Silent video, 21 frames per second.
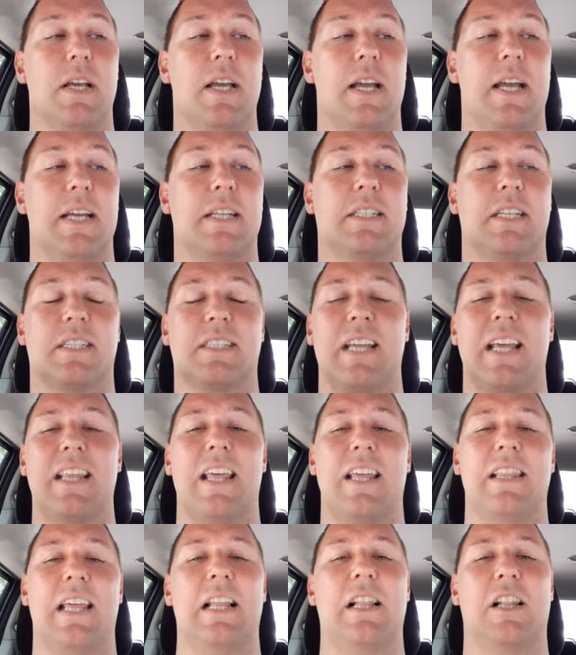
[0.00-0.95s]
is to say
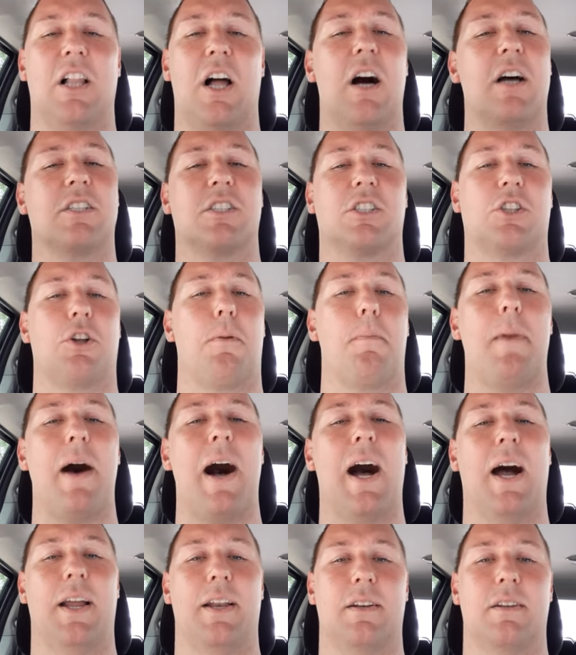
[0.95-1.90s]
that they lost their
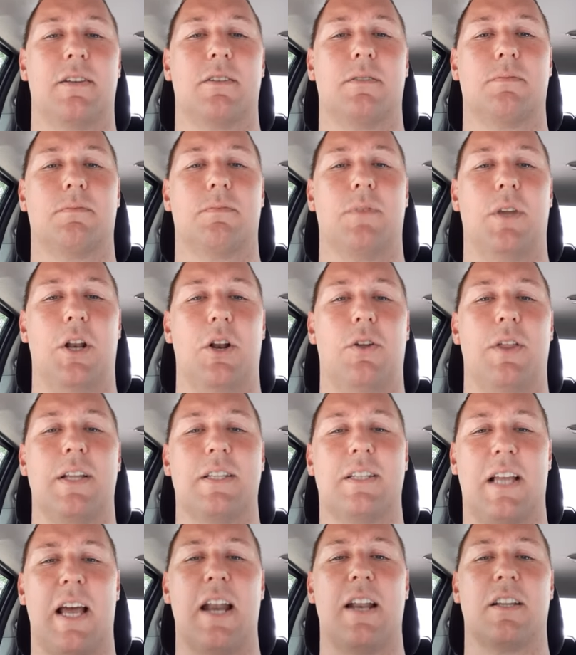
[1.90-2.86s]
mind. You know,
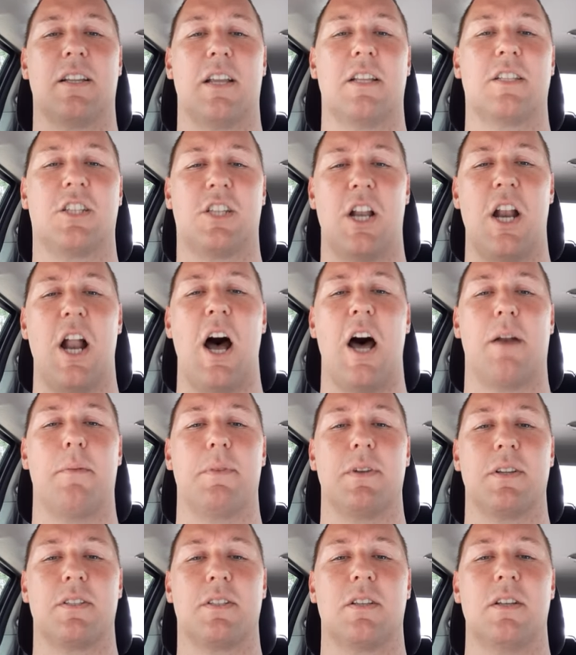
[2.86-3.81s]
that's kind of, it's
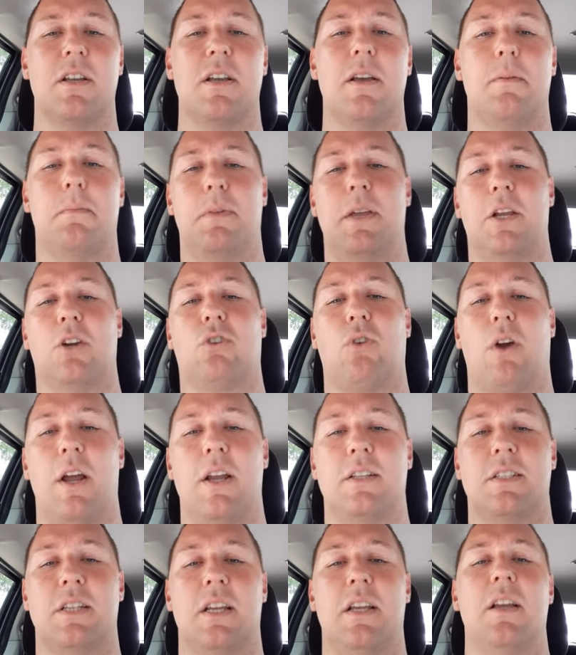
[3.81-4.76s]
synonymous. Being
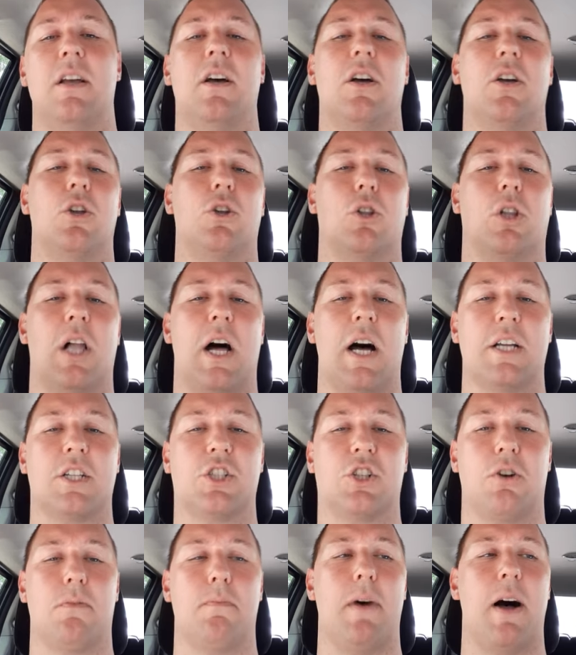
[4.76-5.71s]
crazy, you
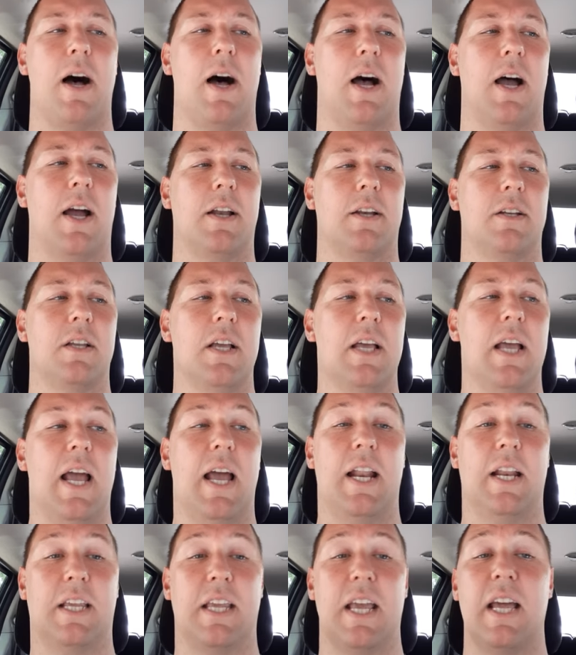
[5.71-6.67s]
lost your mind.
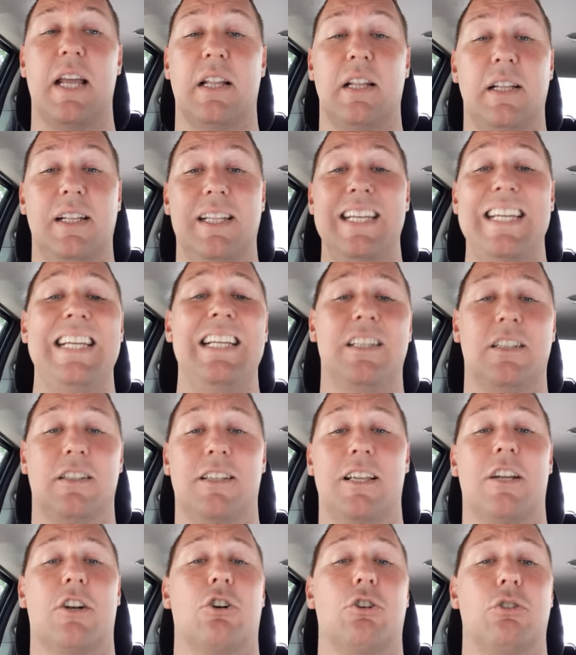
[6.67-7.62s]
And again, Lee
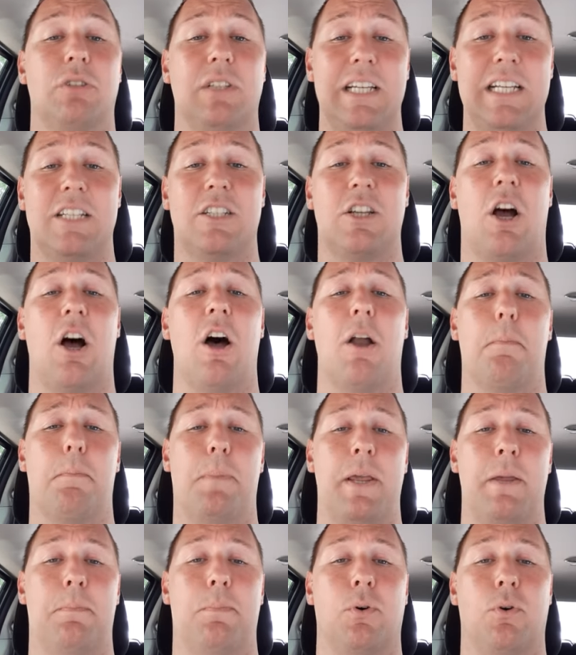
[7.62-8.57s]
literally taught
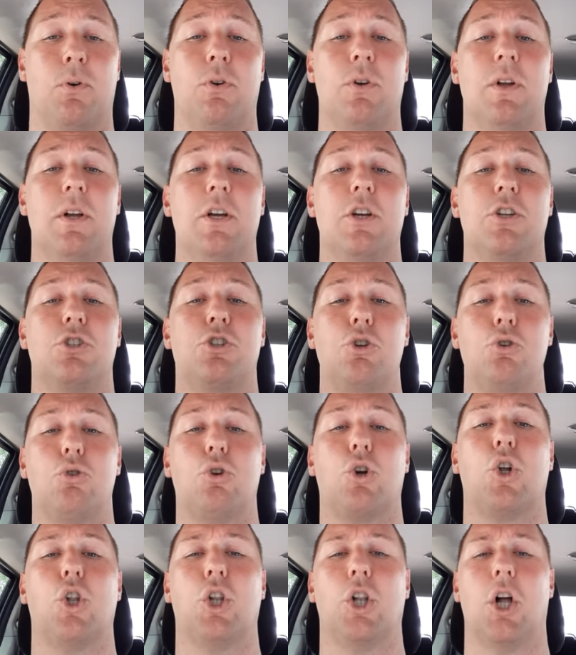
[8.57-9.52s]
people to
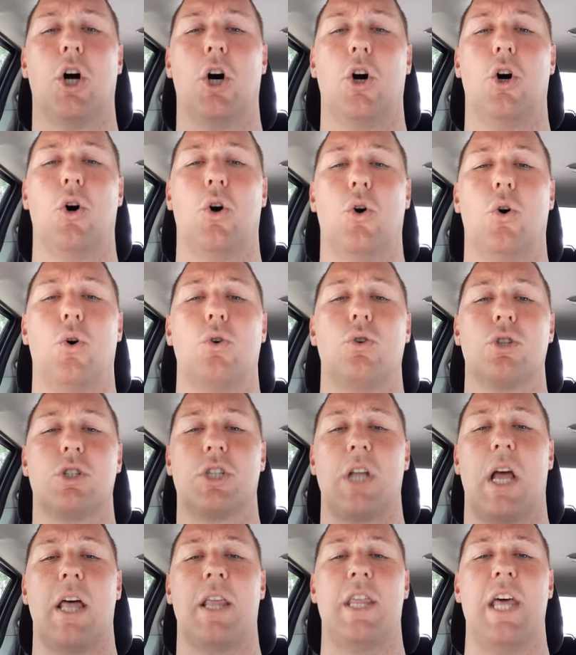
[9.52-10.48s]

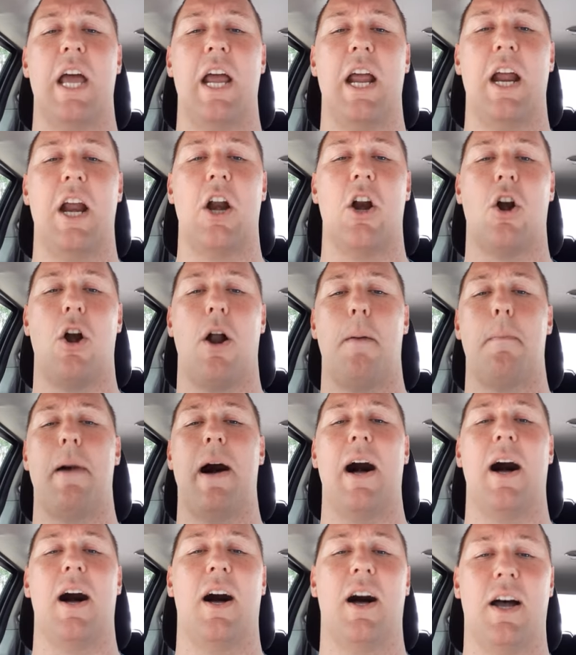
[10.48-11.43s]
close their
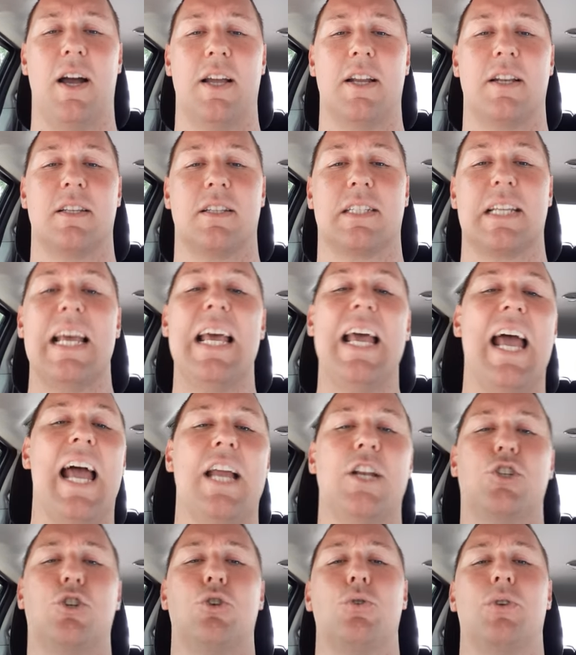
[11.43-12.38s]
minds
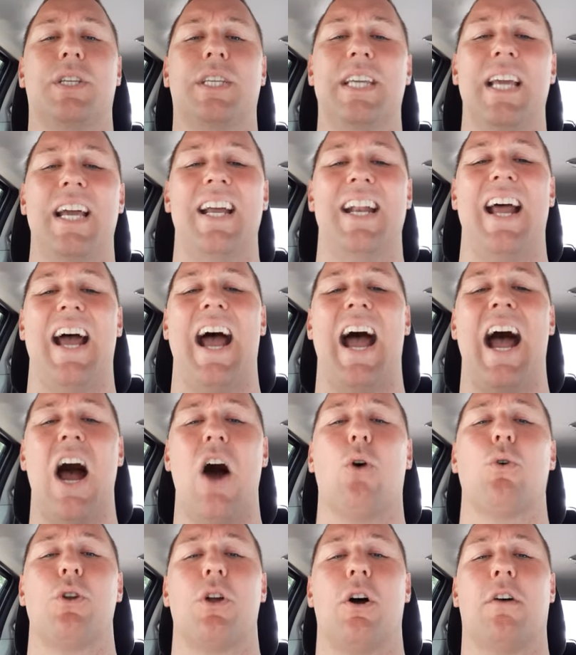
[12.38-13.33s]
and to get
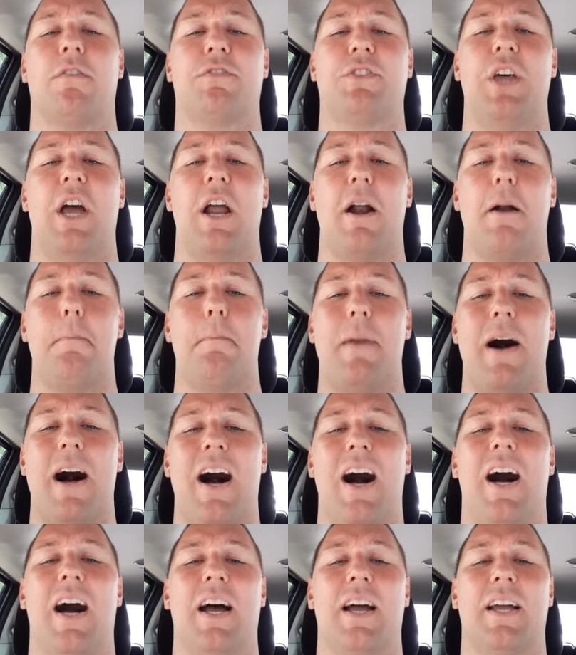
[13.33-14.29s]
out of their
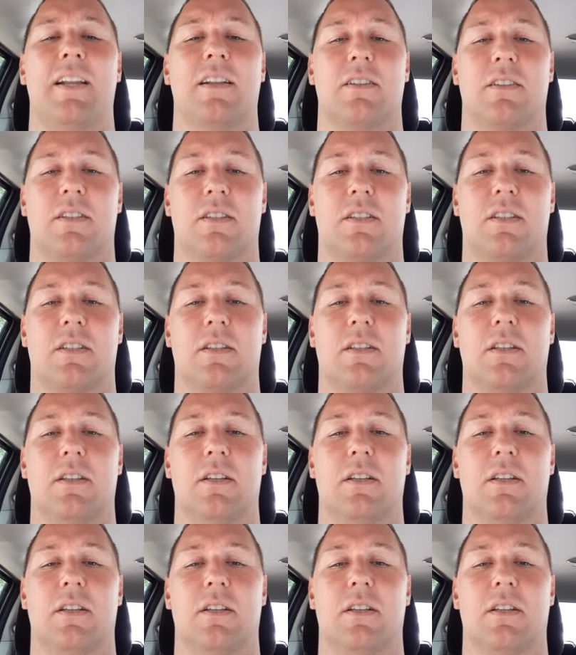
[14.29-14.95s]
minds.